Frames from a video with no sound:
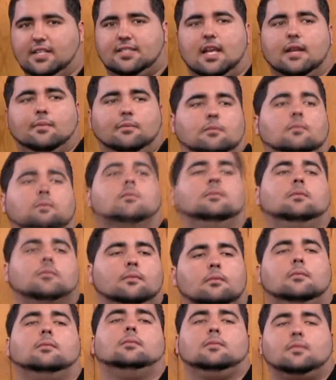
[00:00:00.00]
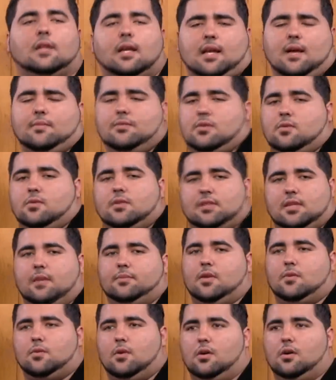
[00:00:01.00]
He said, like I'm doing
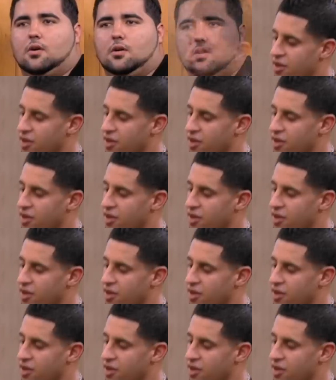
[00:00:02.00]
something wrong.